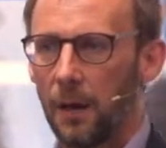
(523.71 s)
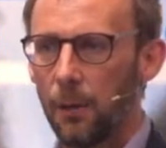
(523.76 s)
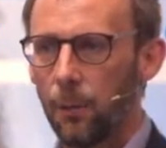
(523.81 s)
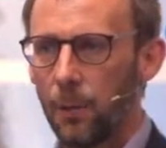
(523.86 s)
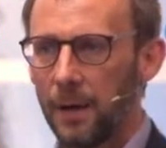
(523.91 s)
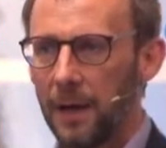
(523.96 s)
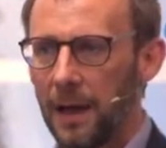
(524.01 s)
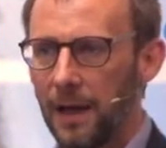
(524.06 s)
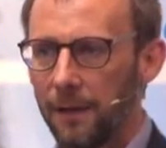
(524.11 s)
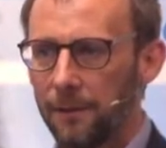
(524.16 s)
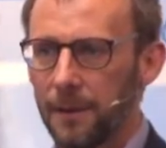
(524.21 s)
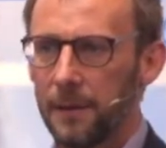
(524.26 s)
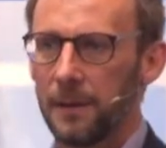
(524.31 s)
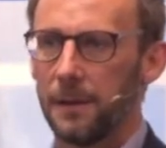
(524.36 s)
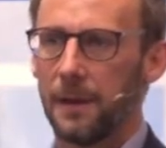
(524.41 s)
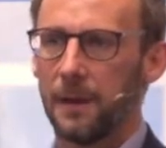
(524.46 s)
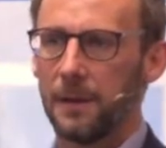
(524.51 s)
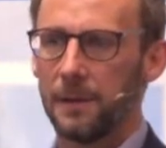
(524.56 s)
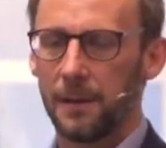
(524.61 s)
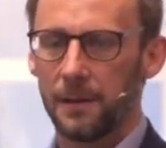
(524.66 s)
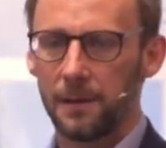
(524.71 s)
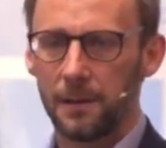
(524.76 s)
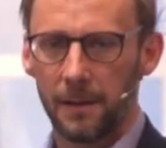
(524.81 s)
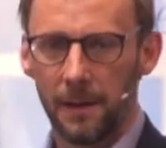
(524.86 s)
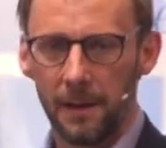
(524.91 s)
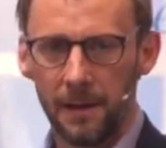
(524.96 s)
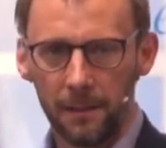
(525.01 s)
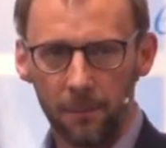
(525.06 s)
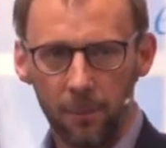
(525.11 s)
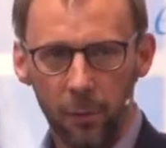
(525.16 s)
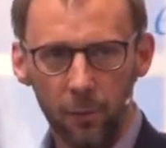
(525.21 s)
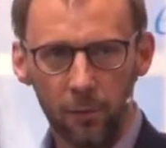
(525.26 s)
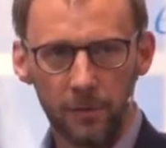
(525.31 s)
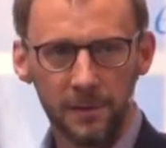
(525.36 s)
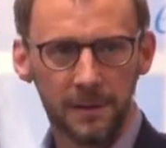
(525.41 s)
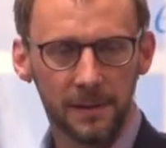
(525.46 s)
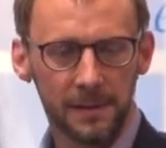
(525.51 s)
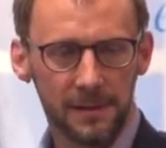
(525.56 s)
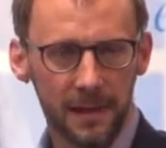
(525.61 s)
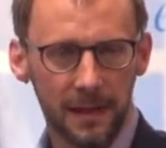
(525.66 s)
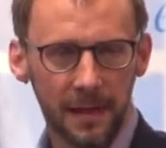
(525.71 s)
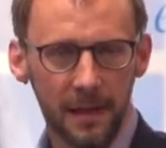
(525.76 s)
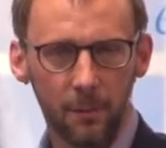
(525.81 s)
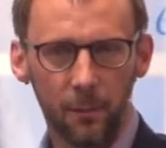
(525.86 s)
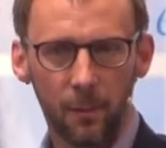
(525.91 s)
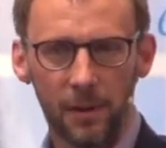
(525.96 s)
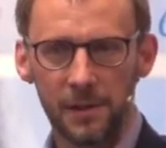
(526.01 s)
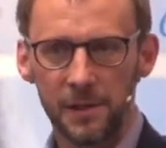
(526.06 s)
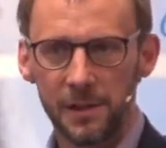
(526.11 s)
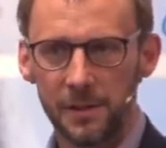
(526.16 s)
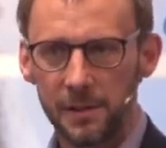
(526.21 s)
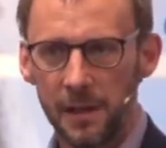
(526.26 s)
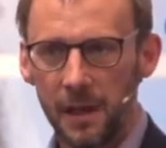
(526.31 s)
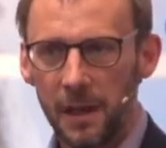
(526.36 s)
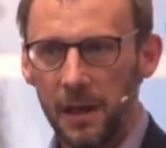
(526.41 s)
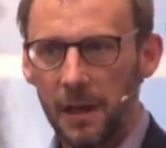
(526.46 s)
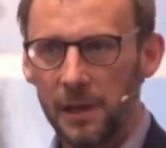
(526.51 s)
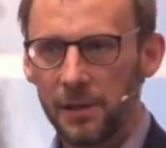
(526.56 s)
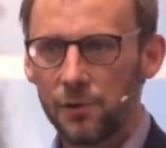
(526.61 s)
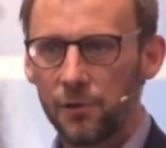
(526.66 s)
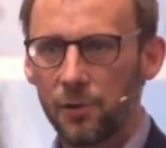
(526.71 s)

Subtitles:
we have an important team which is